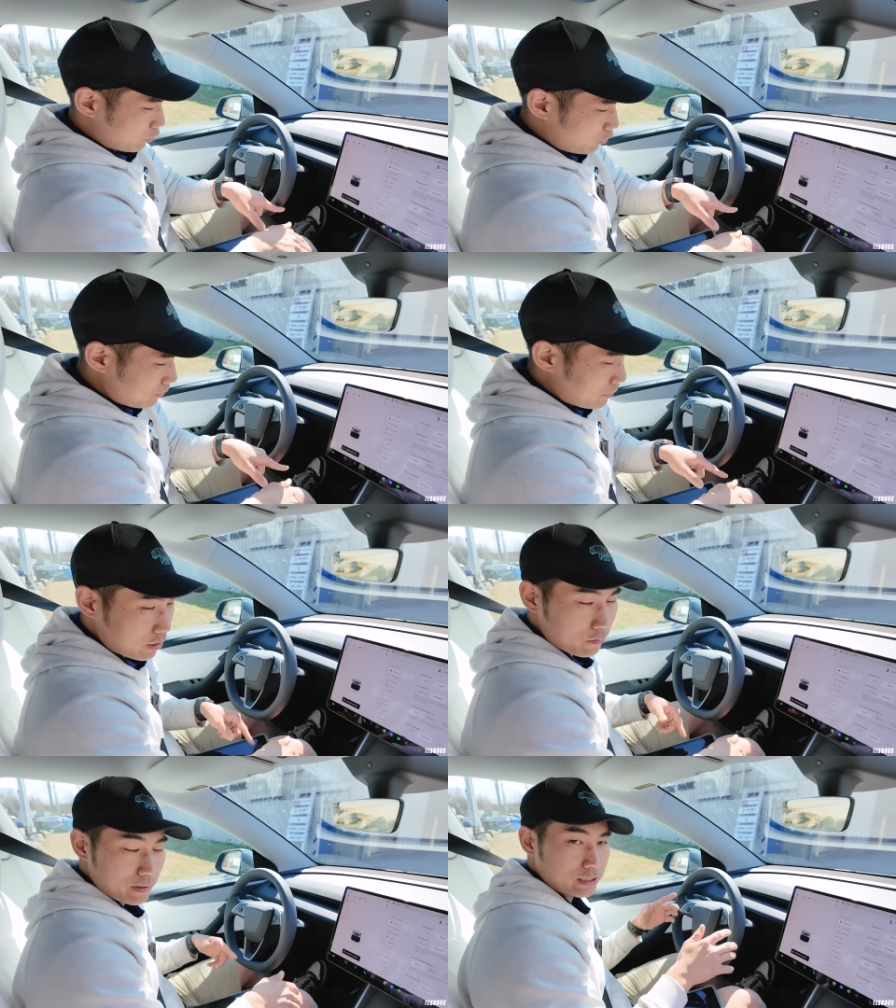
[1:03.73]
and one
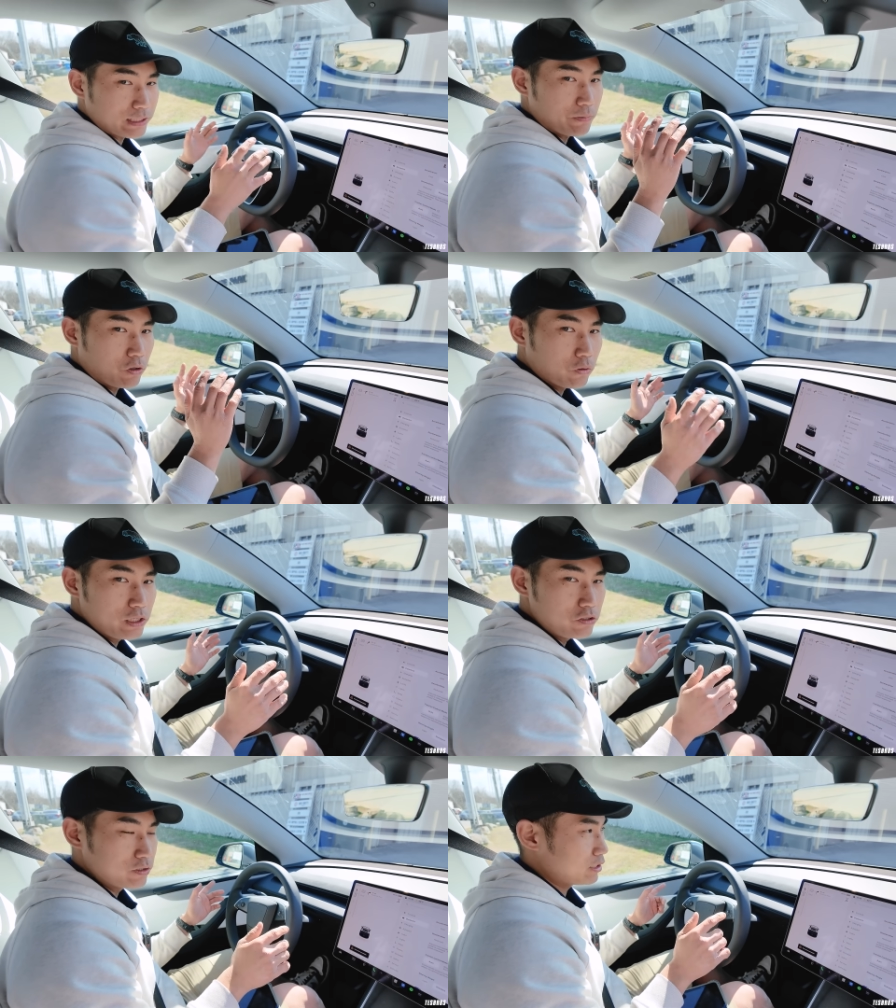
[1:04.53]
pedal because I'm
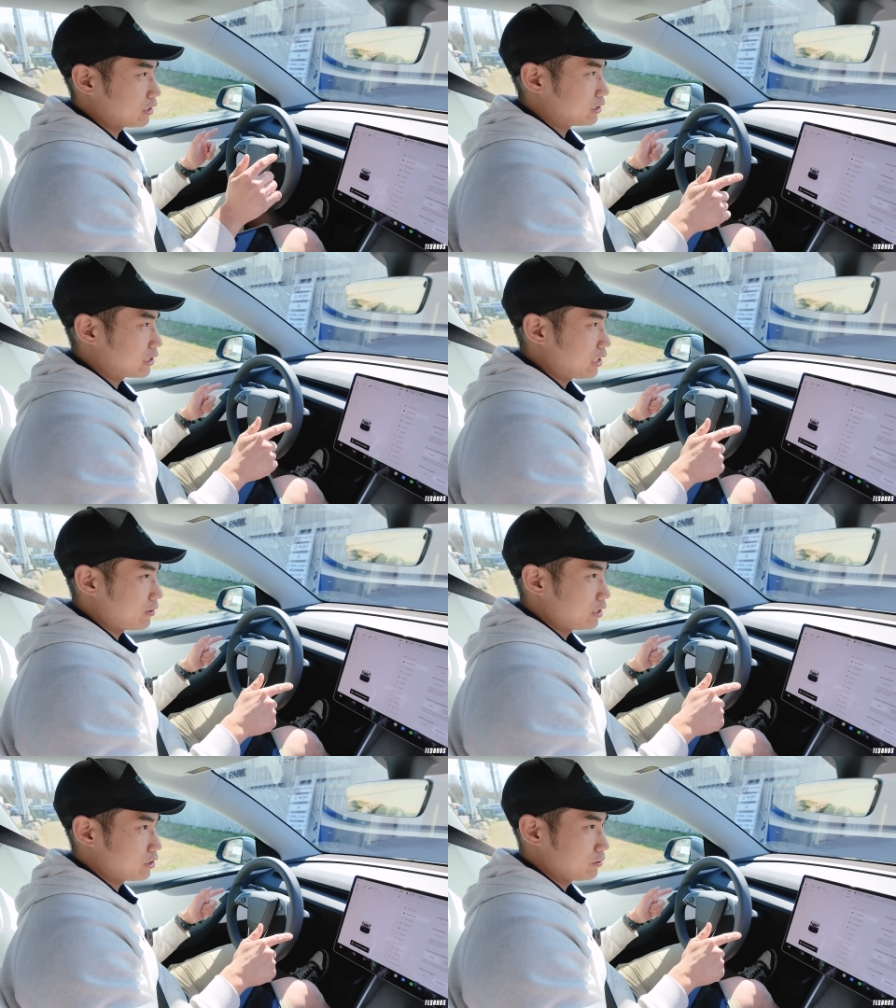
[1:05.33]
only using the
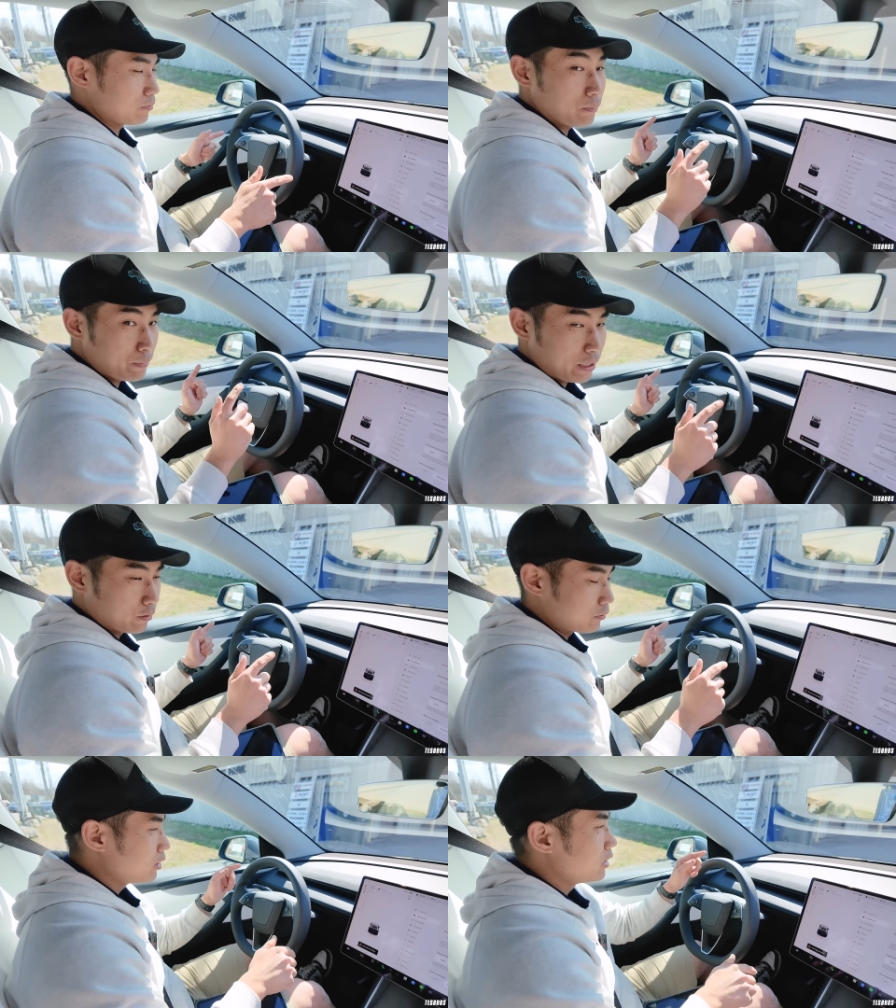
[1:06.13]
acceleration
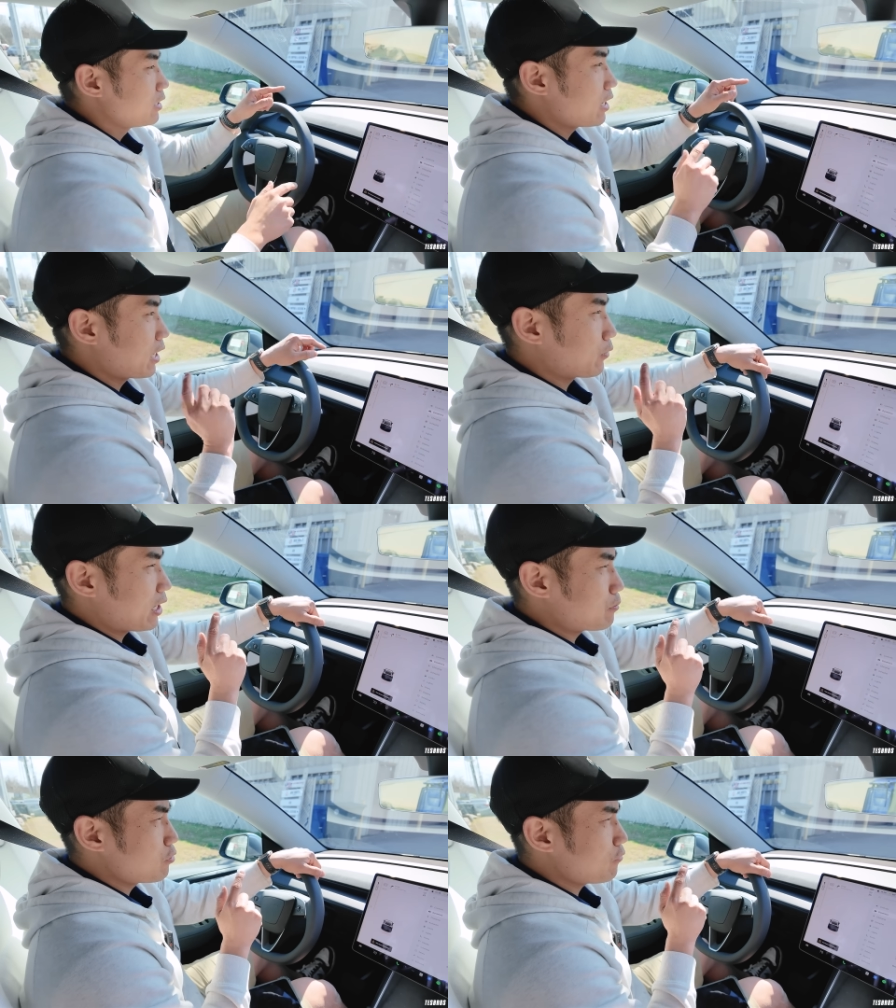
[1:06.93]
pedal. And
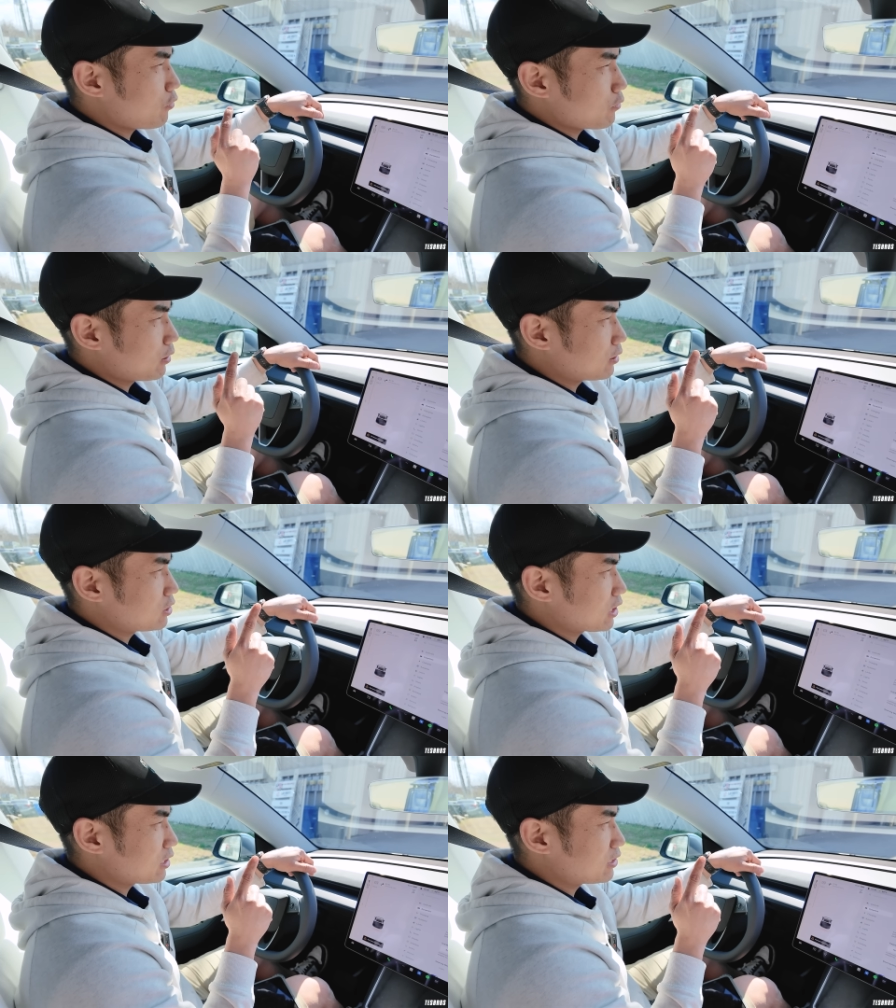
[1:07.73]
when I move
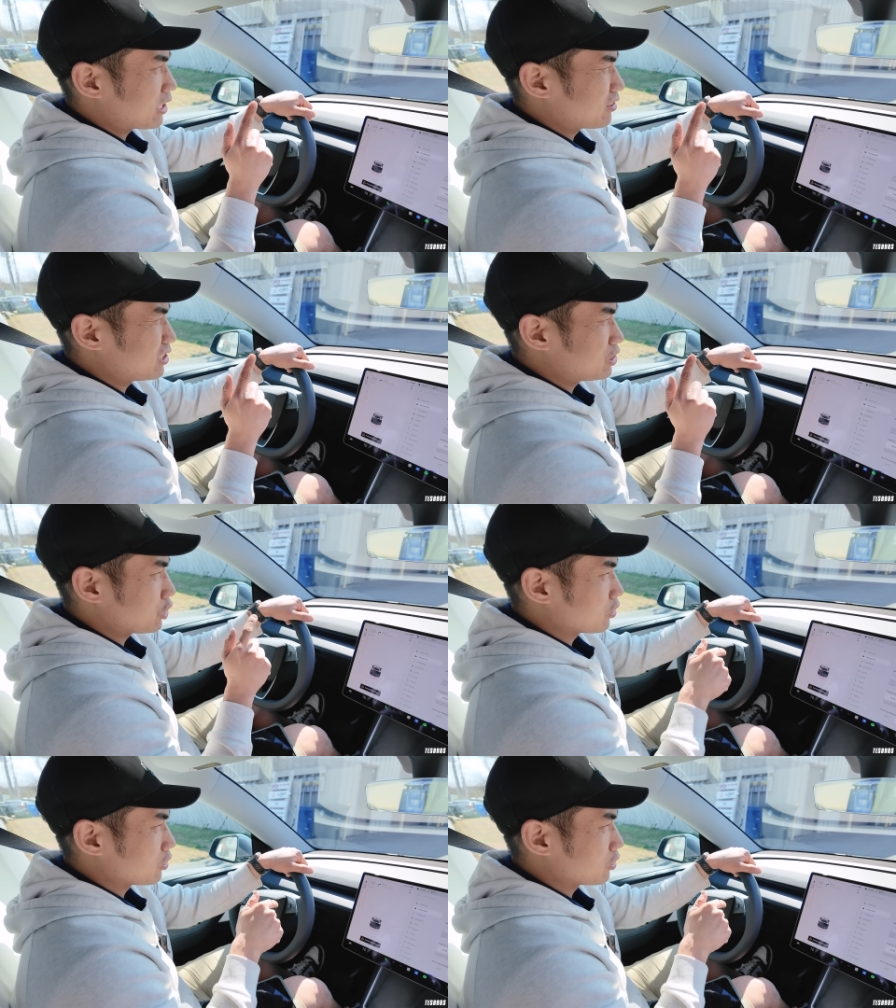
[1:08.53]
forward, check this out, this